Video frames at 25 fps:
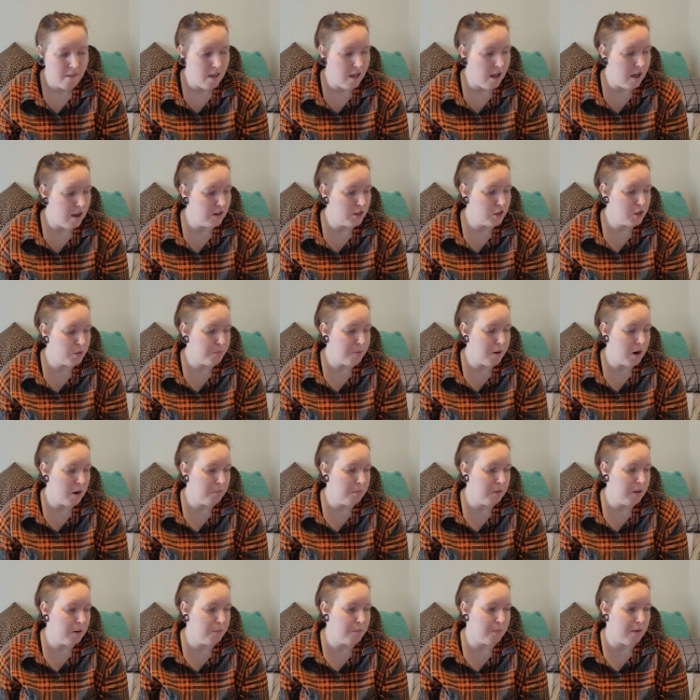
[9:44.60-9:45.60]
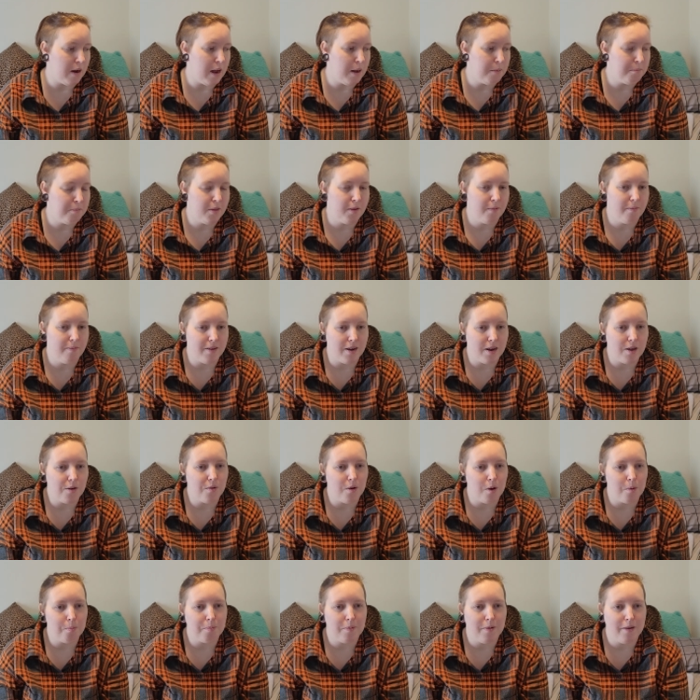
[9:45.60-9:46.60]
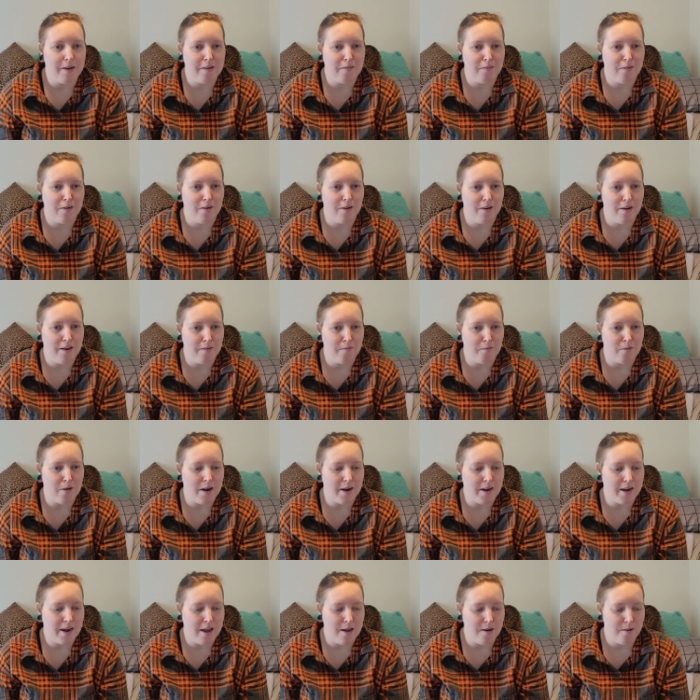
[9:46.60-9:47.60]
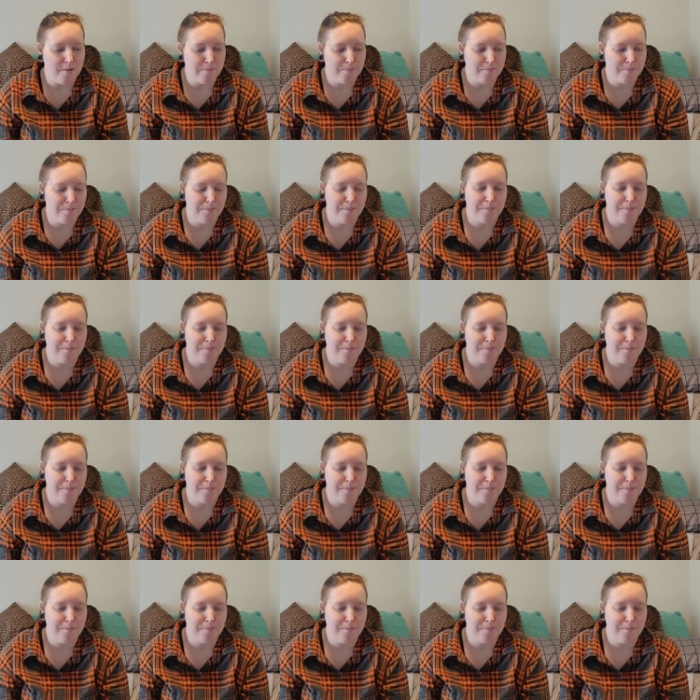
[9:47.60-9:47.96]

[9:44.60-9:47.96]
I should probably wrap the video up right now.